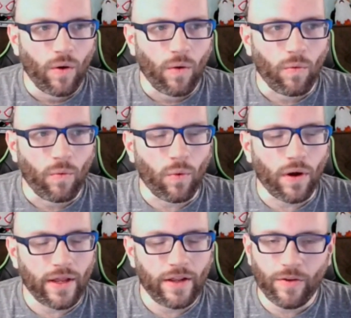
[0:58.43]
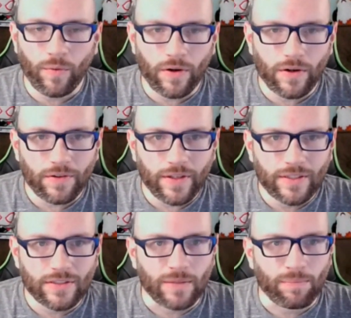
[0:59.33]
what in the world
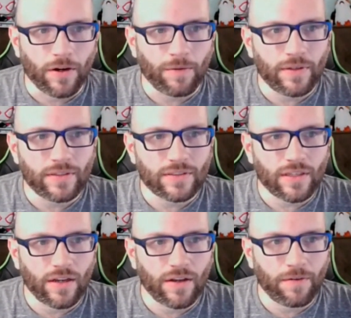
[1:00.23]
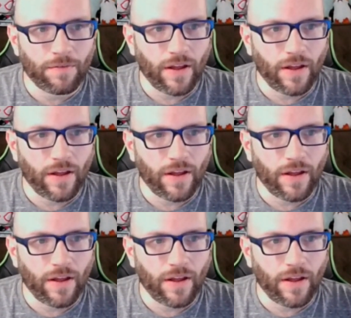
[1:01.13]
is the purpose of